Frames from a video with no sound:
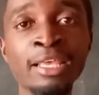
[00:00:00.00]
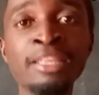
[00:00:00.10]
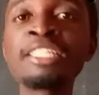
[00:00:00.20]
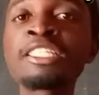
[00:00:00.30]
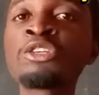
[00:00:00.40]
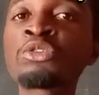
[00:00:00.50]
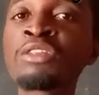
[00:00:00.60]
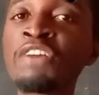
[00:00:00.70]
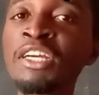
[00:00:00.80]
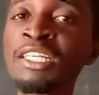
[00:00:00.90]
This is due to
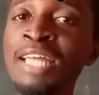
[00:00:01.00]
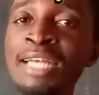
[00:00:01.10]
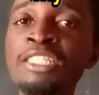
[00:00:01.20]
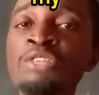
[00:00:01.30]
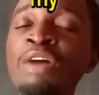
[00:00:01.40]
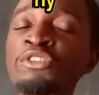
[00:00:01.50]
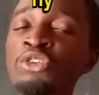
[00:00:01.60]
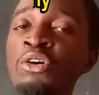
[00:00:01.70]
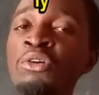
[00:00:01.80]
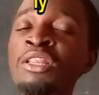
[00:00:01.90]
the fact that you have to
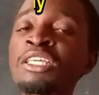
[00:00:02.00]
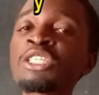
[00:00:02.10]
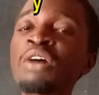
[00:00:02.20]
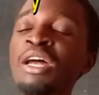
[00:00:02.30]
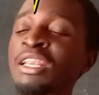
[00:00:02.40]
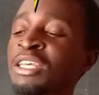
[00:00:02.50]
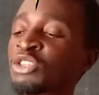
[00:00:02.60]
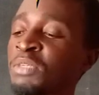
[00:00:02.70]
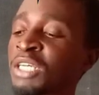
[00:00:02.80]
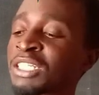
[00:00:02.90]
know this
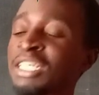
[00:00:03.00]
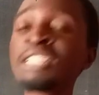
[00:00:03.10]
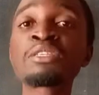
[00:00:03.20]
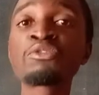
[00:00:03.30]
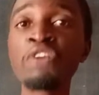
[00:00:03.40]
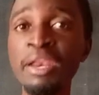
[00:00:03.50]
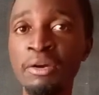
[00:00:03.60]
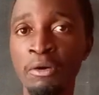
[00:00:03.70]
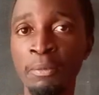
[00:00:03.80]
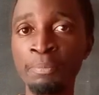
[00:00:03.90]
object is
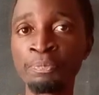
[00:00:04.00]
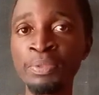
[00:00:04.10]
spherical.